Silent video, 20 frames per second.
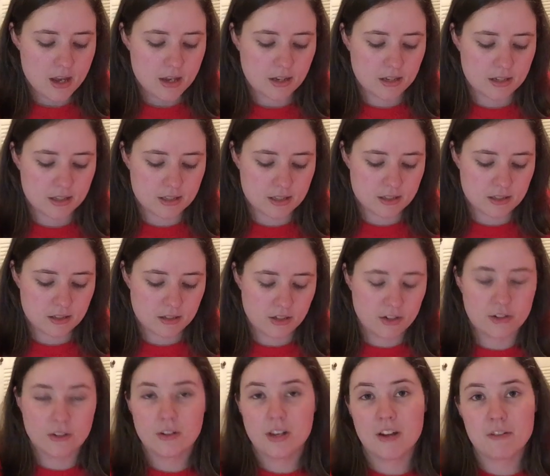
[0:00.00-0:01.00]
because, you
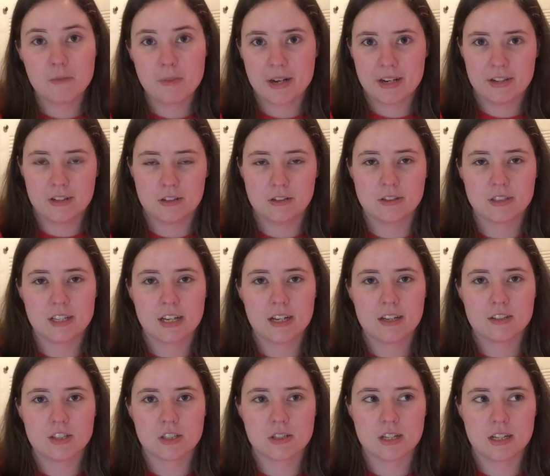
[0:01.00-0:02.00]
know, everybody knows
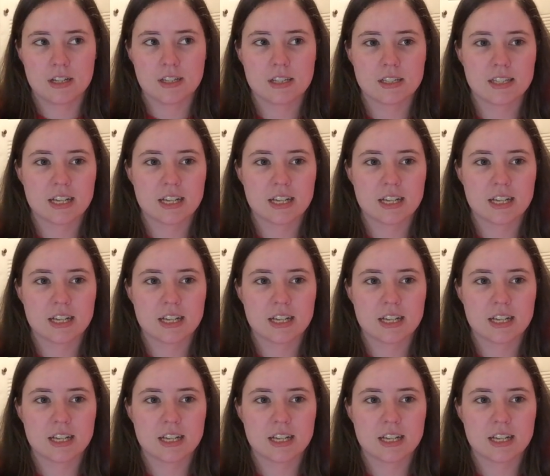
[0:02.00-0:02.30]
that just because it's a